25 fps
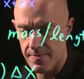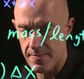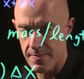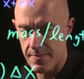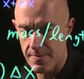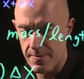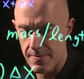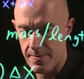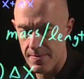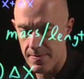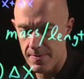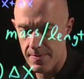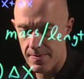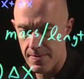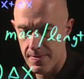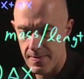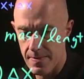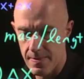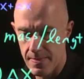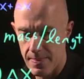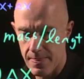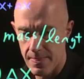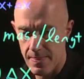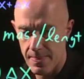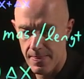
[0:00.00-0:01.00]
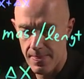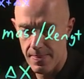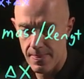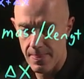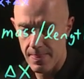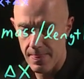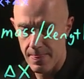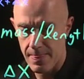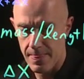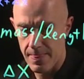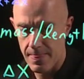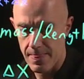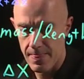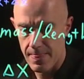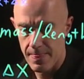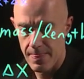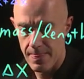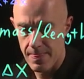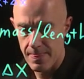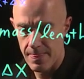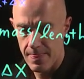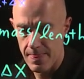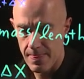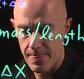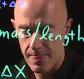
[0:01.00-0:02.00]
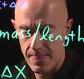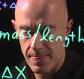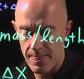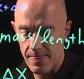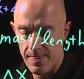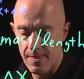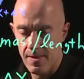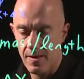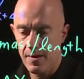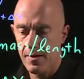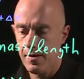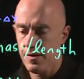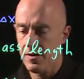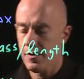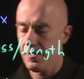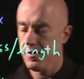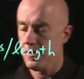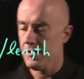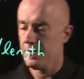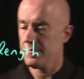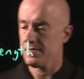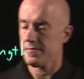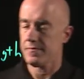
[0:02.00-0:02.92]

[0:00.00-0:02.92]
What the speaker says: Nobody speaks.